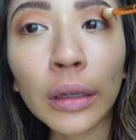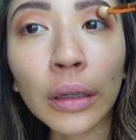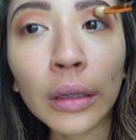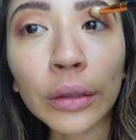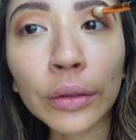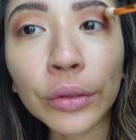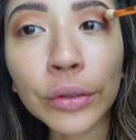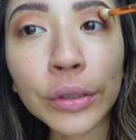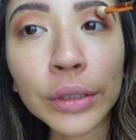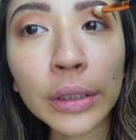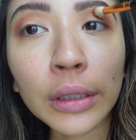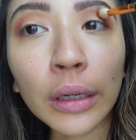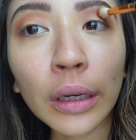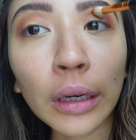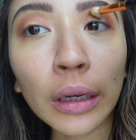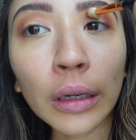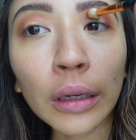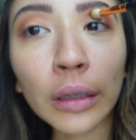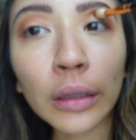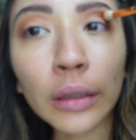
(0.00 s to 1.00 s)
And just
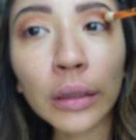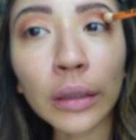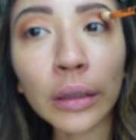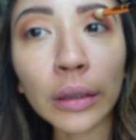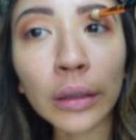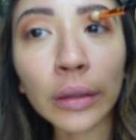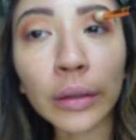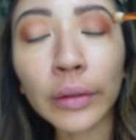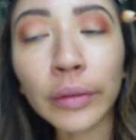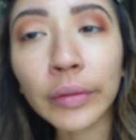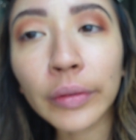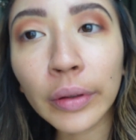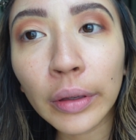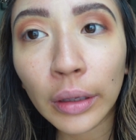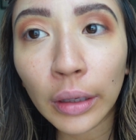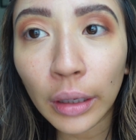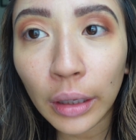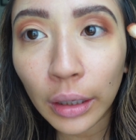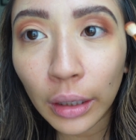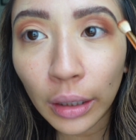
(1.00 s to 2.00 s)
kind of
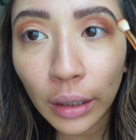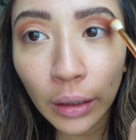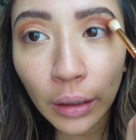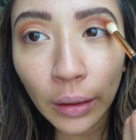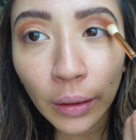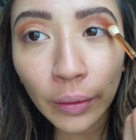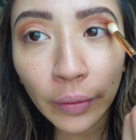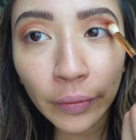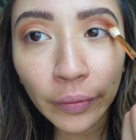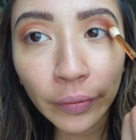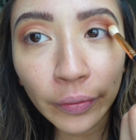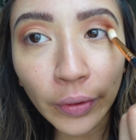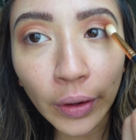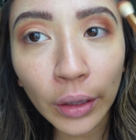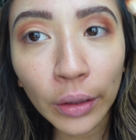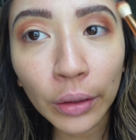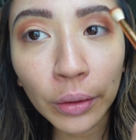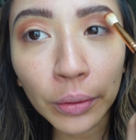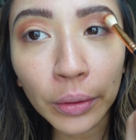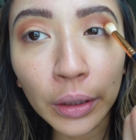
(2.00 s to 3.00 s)

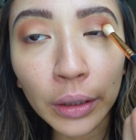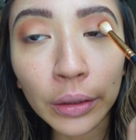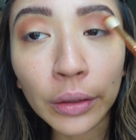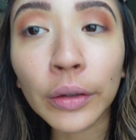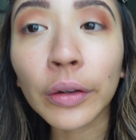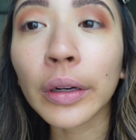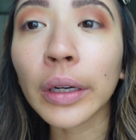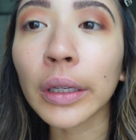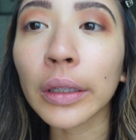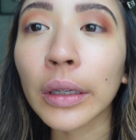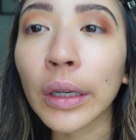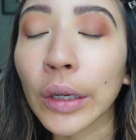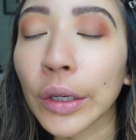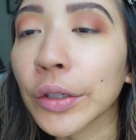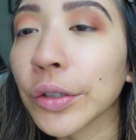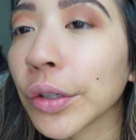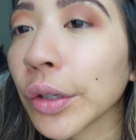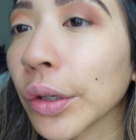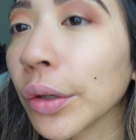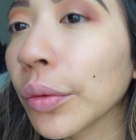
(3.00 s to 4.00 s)
follow under it.
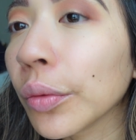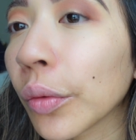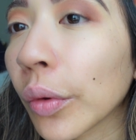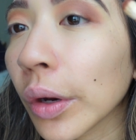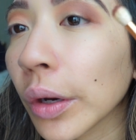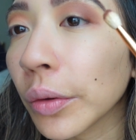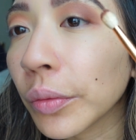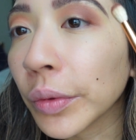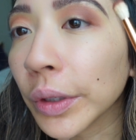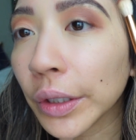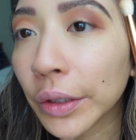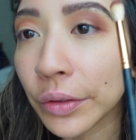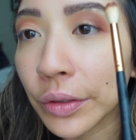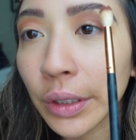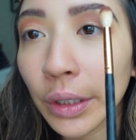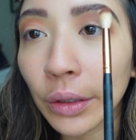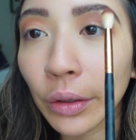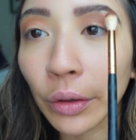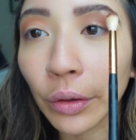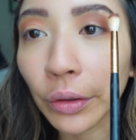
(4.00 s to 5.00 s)
So you want what you
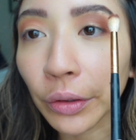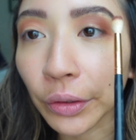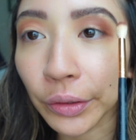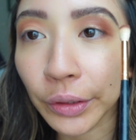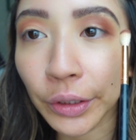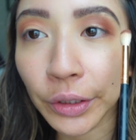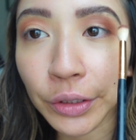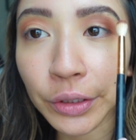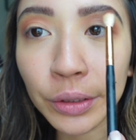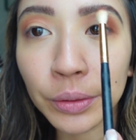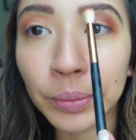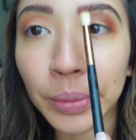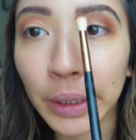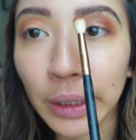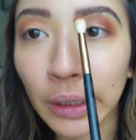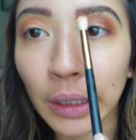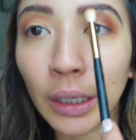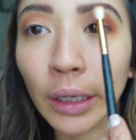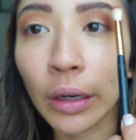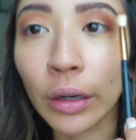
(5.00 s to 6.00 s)
did earlier to be
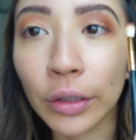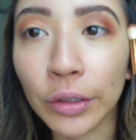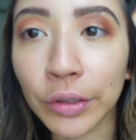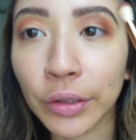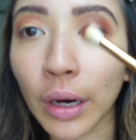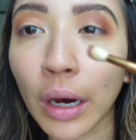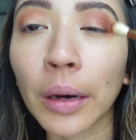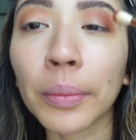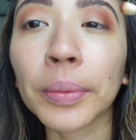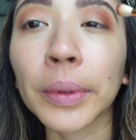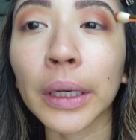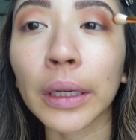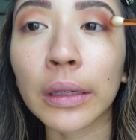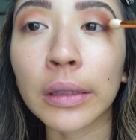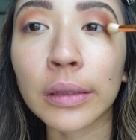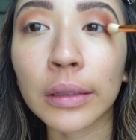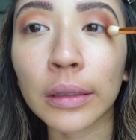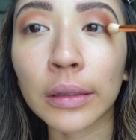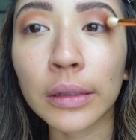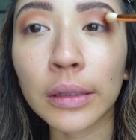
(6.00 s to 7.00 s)
like on top, like a
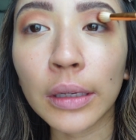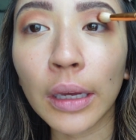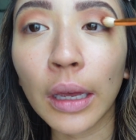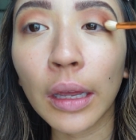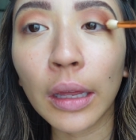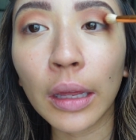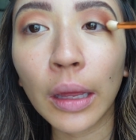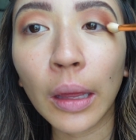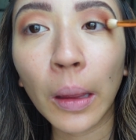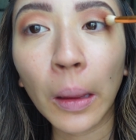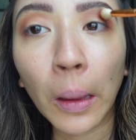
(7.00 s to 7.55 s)
sunset.